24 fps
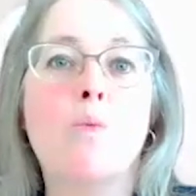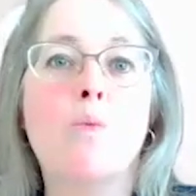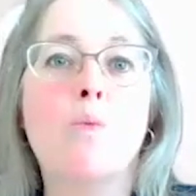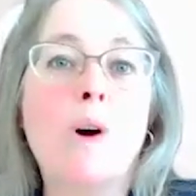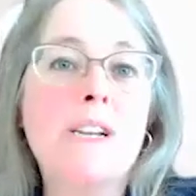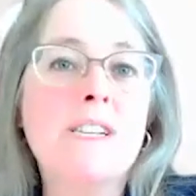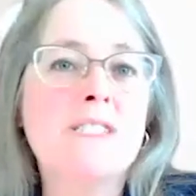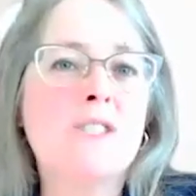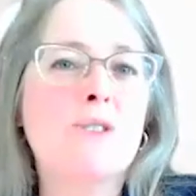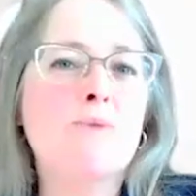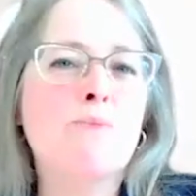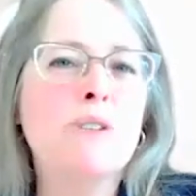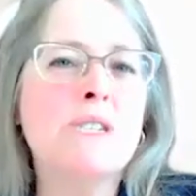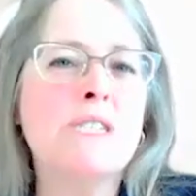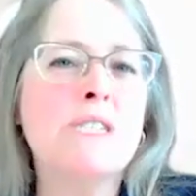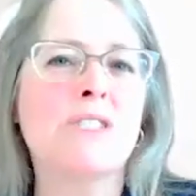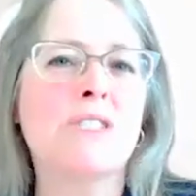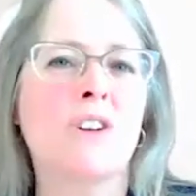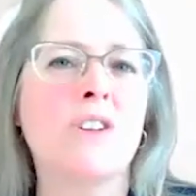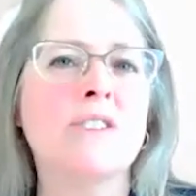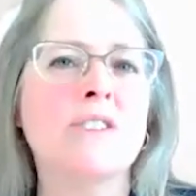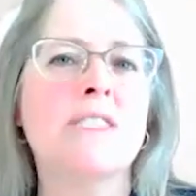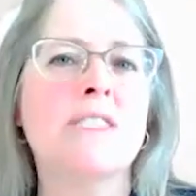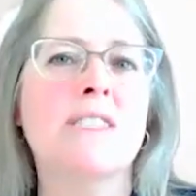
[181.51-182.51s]
what is the
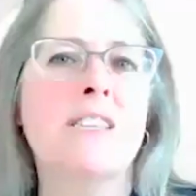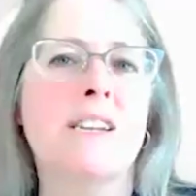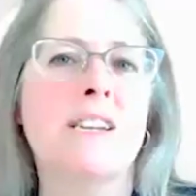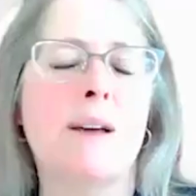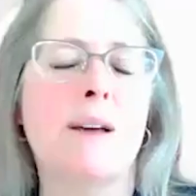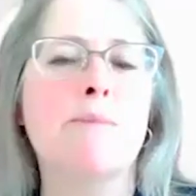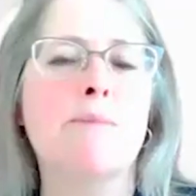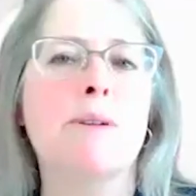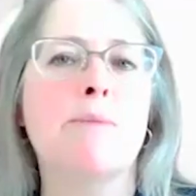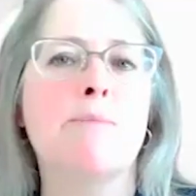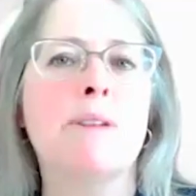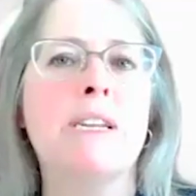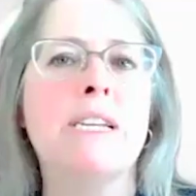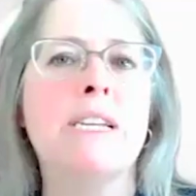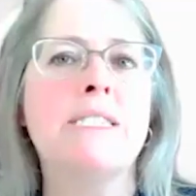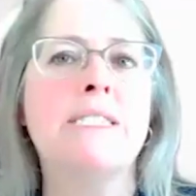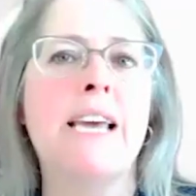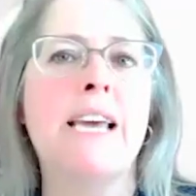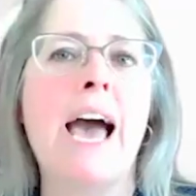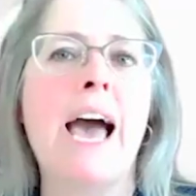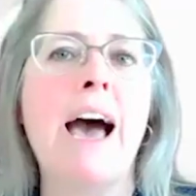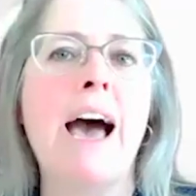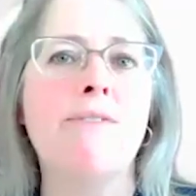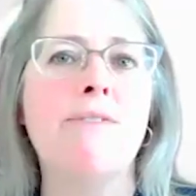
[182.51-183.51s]
result that I'm committed to
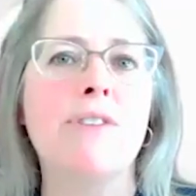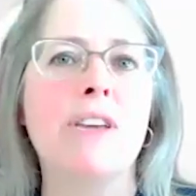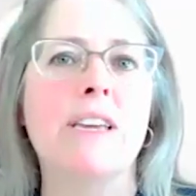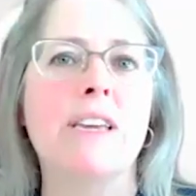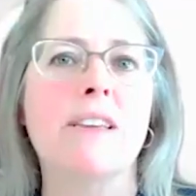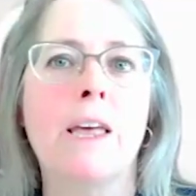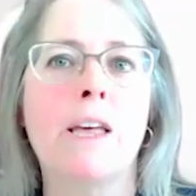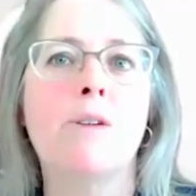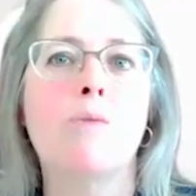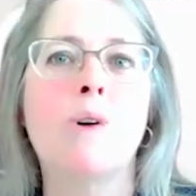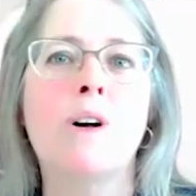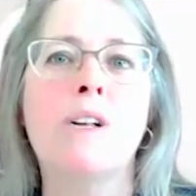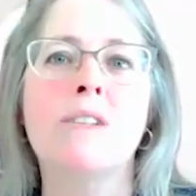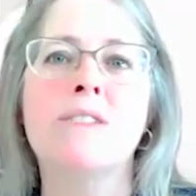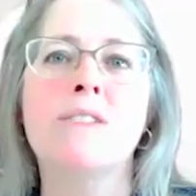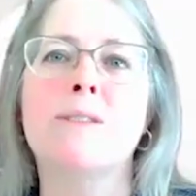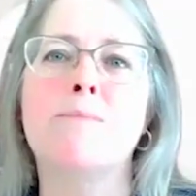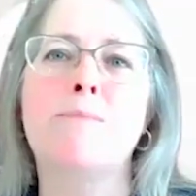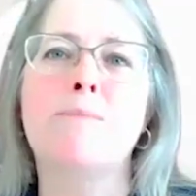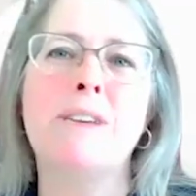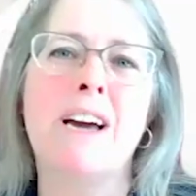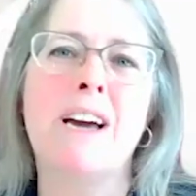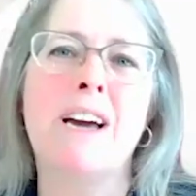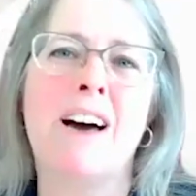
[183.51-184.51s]
having? Well,
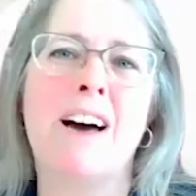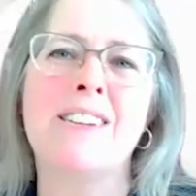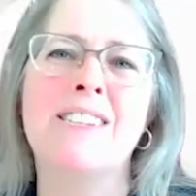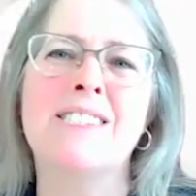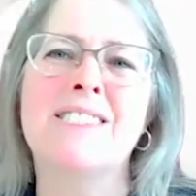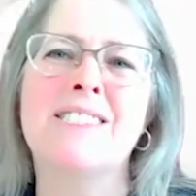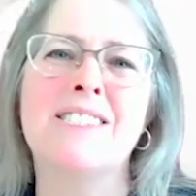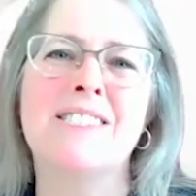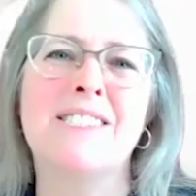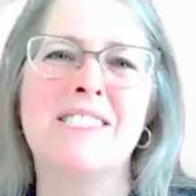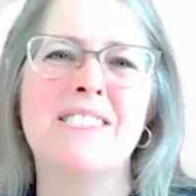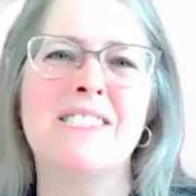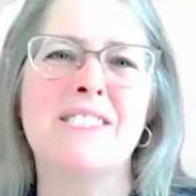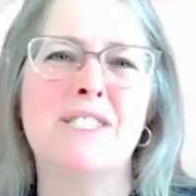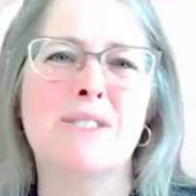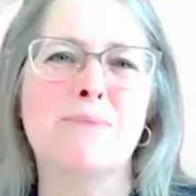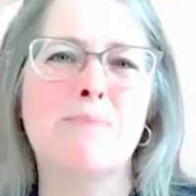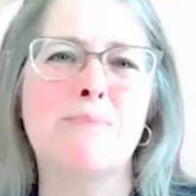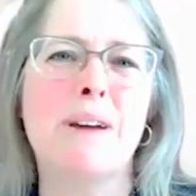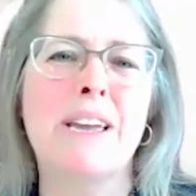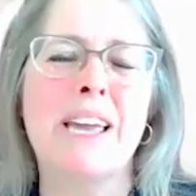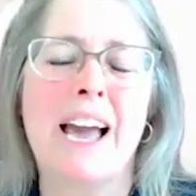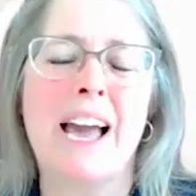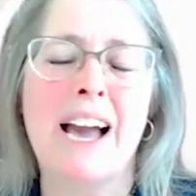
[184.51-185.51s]
to be honest, this is
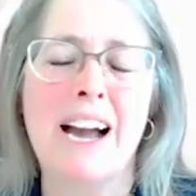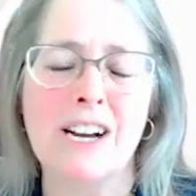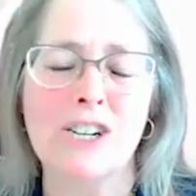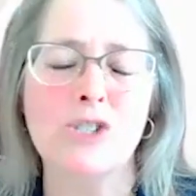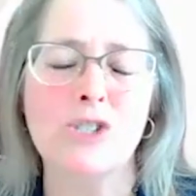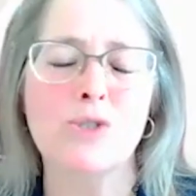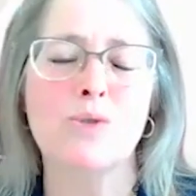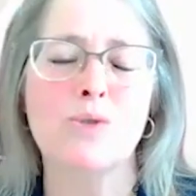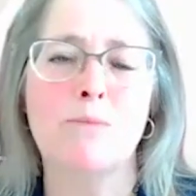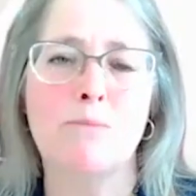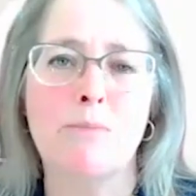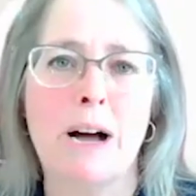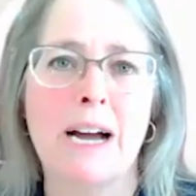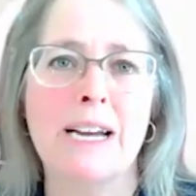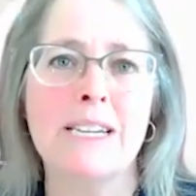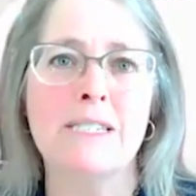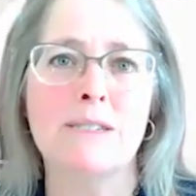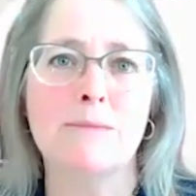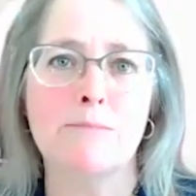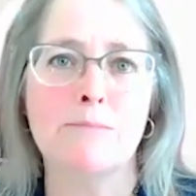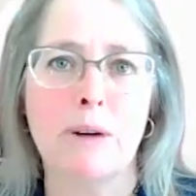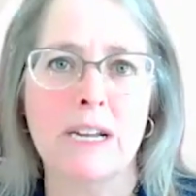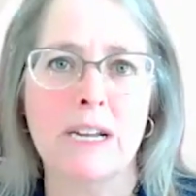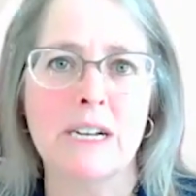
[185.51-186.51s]
my actual
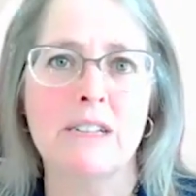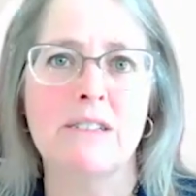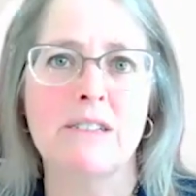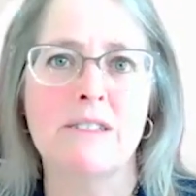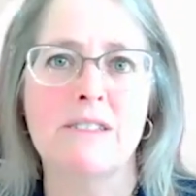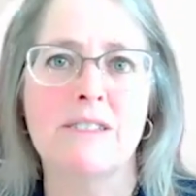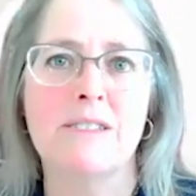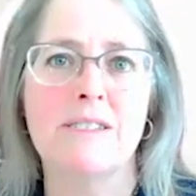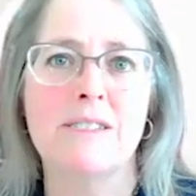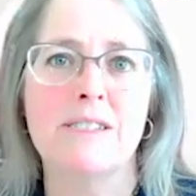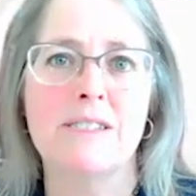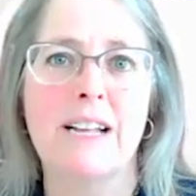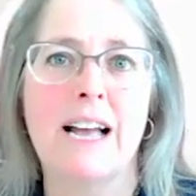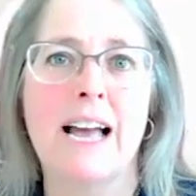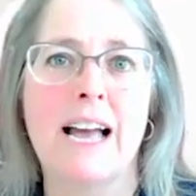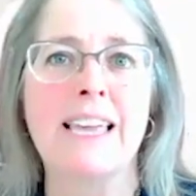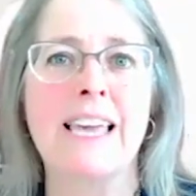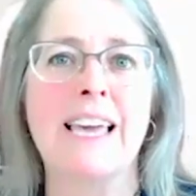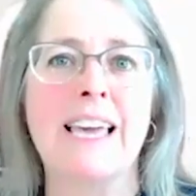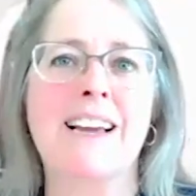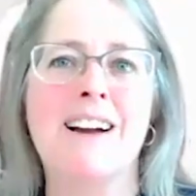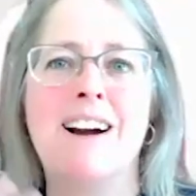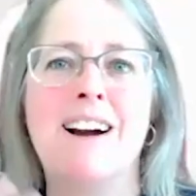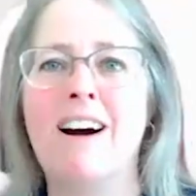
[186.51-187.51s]
mind muddle. I
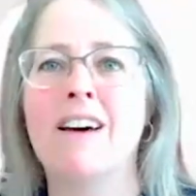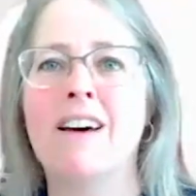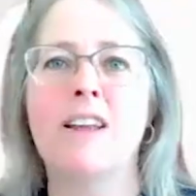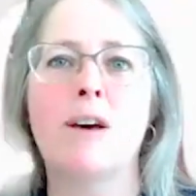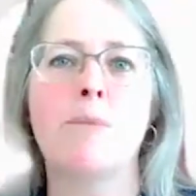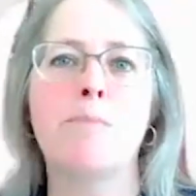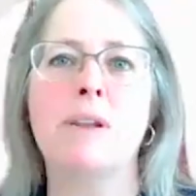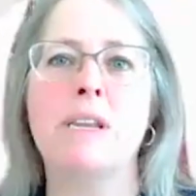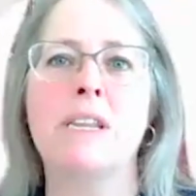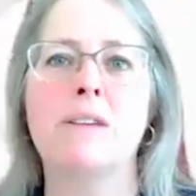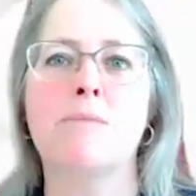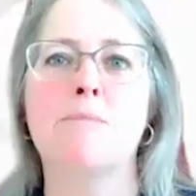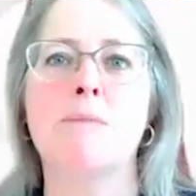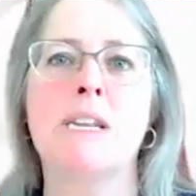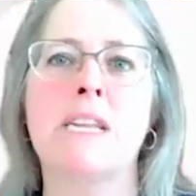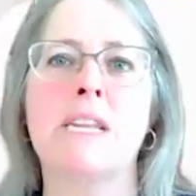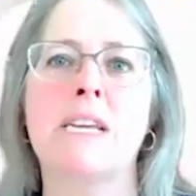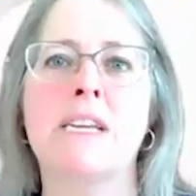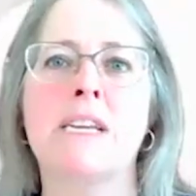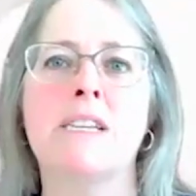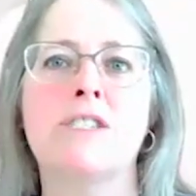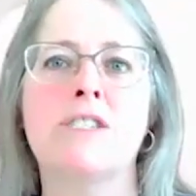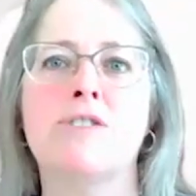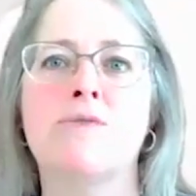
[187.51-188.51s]
get caught up in
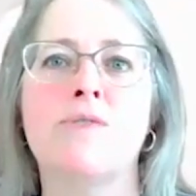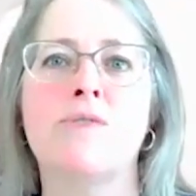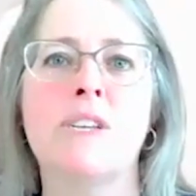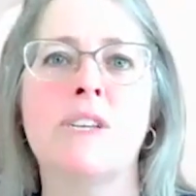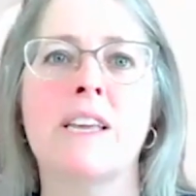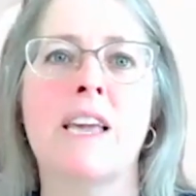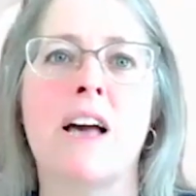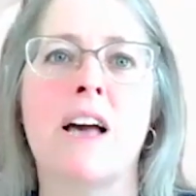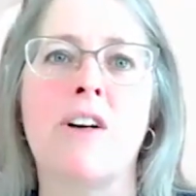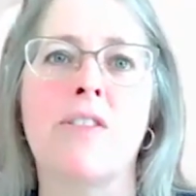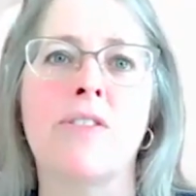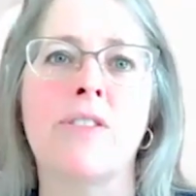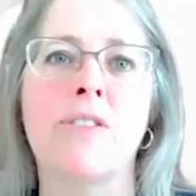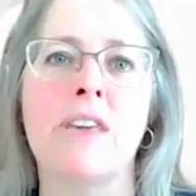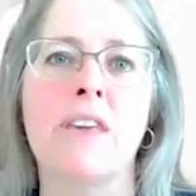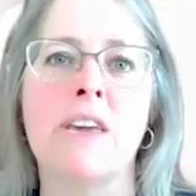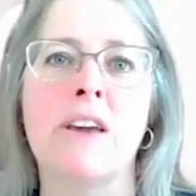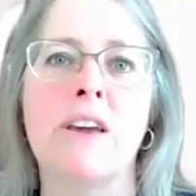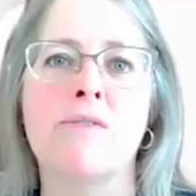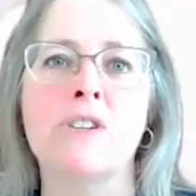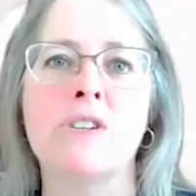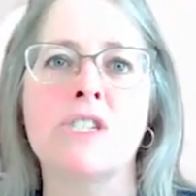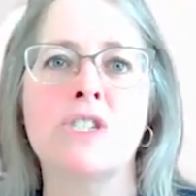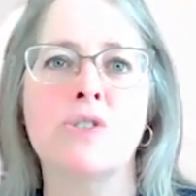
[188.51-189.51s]
committing to feeling healthy
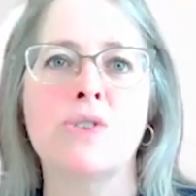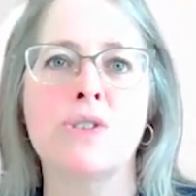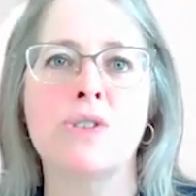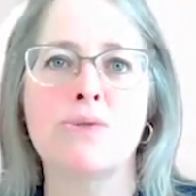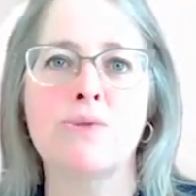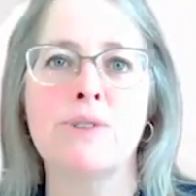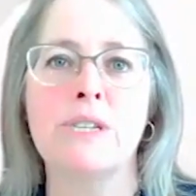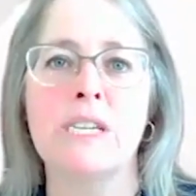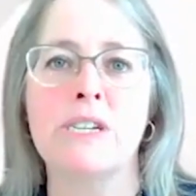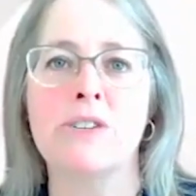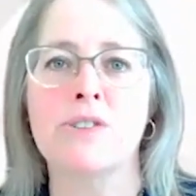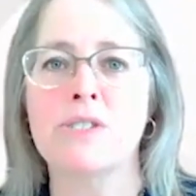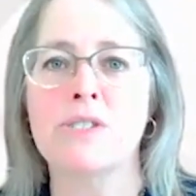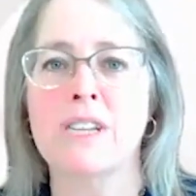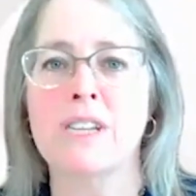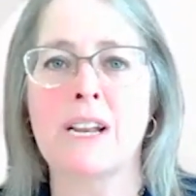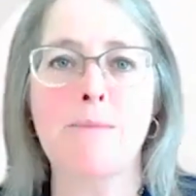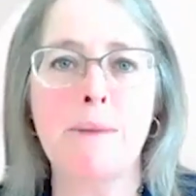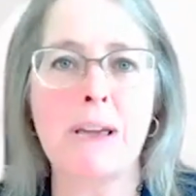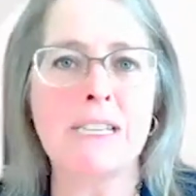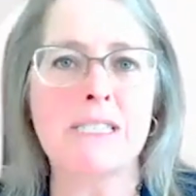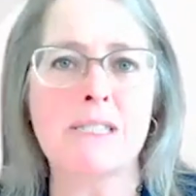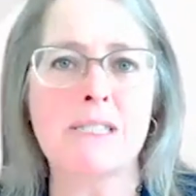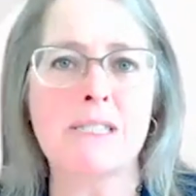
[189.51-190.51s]
every two to three years and I
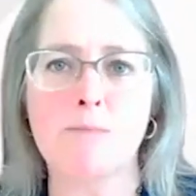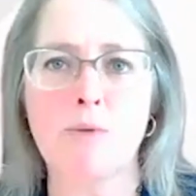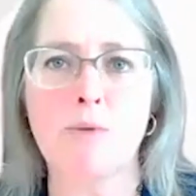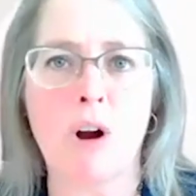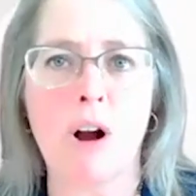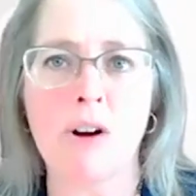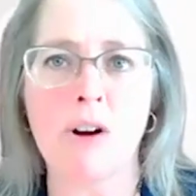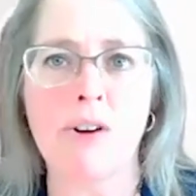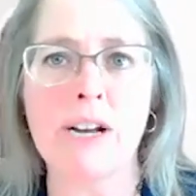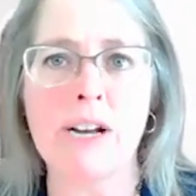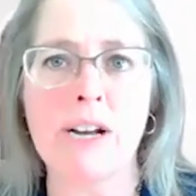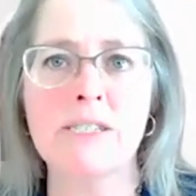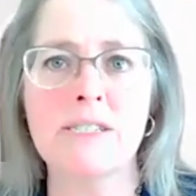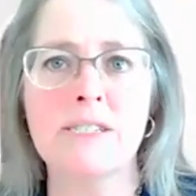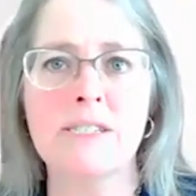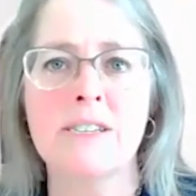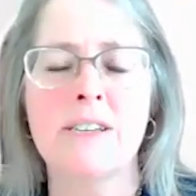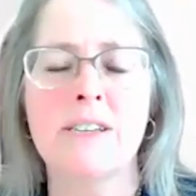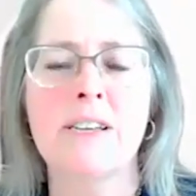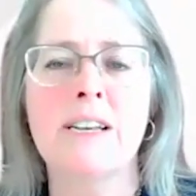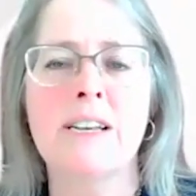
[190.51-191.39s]
make some progress.